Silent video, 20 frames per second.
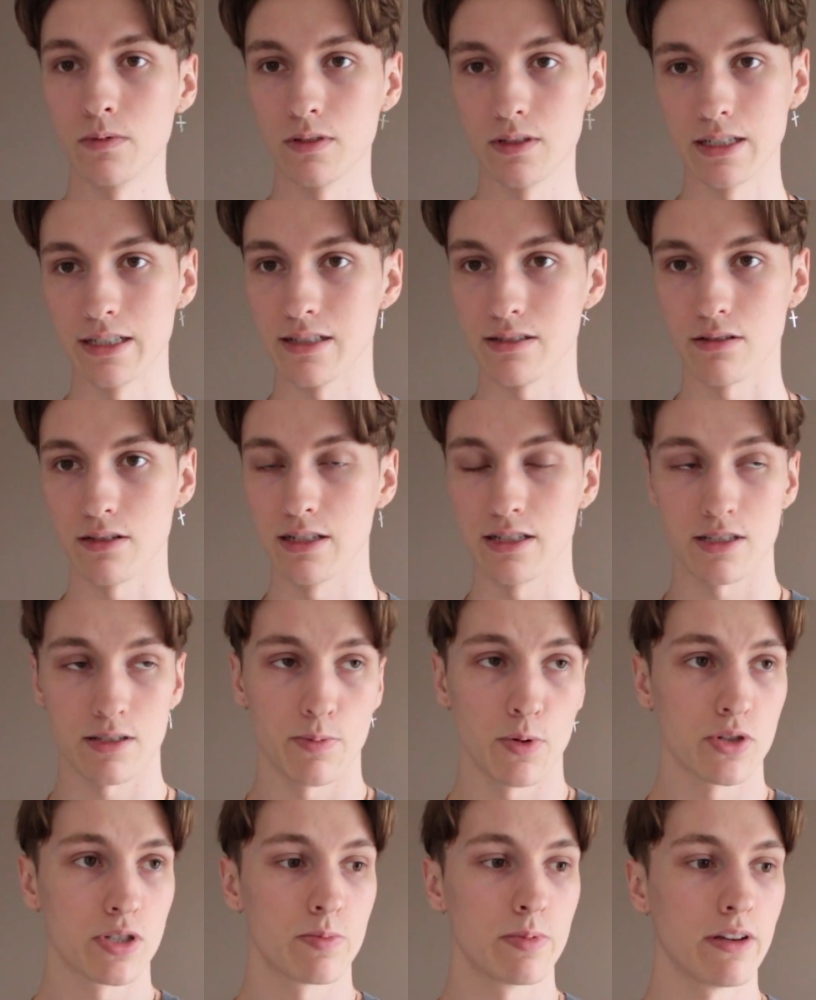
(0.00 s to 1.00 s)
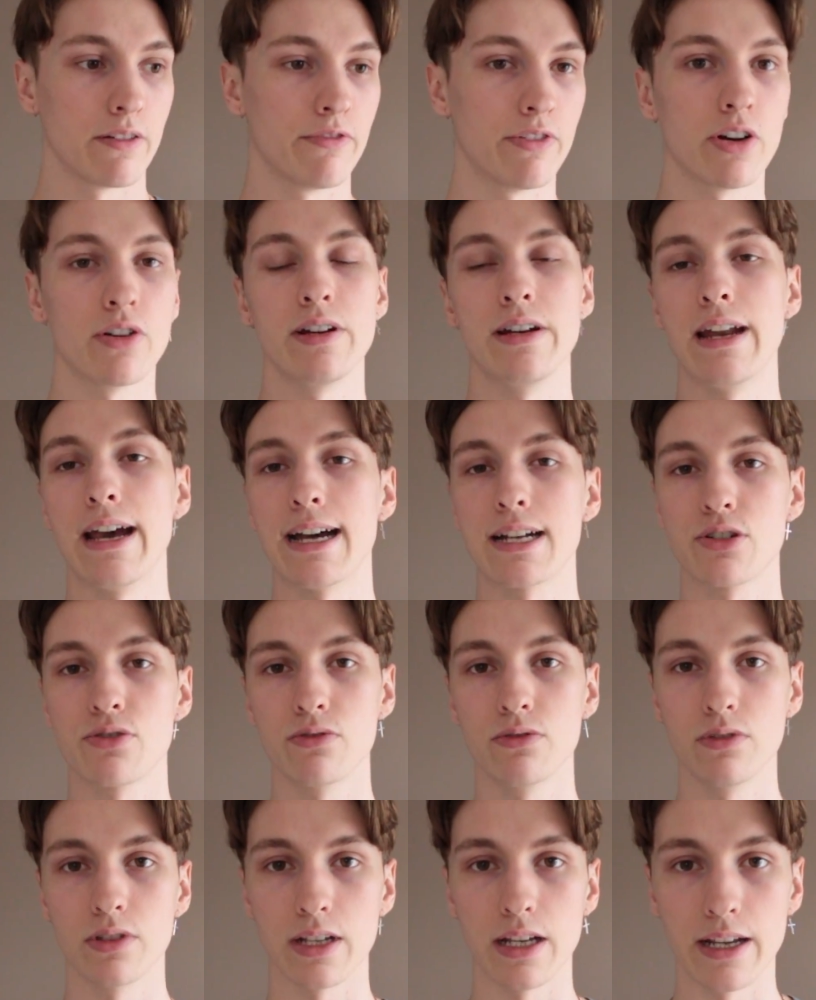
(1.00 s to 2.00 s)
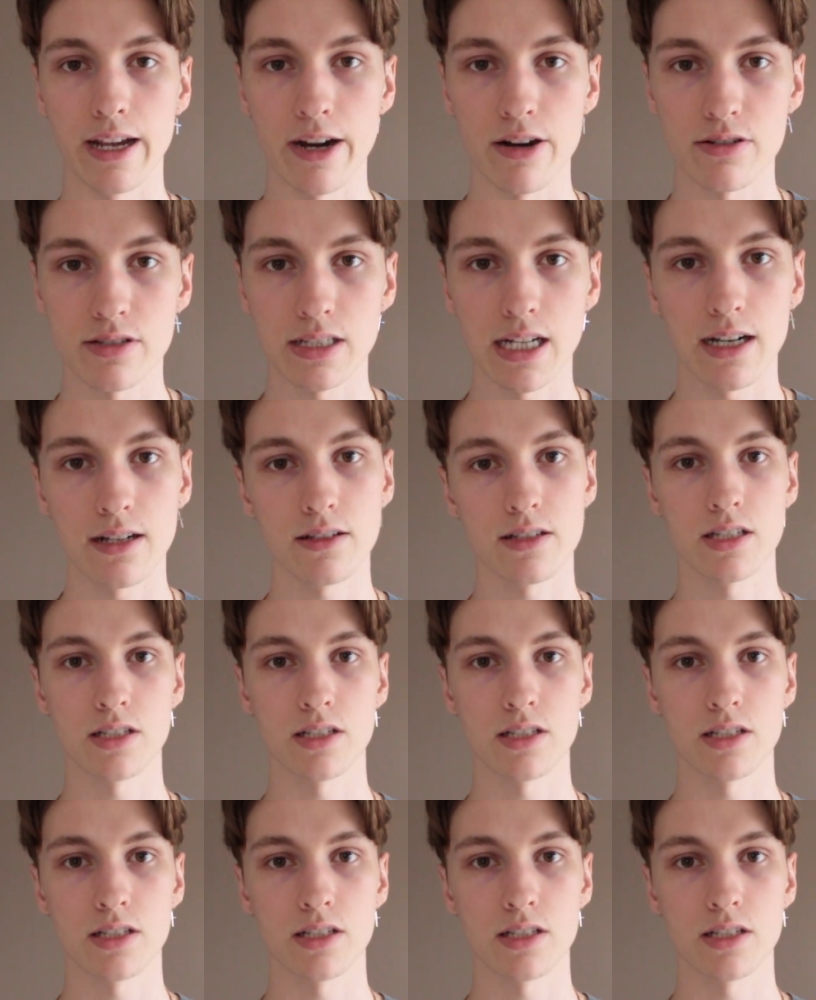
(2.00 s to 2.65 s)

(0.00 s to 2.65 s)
It's supposed to be a very natural looking hairstyle.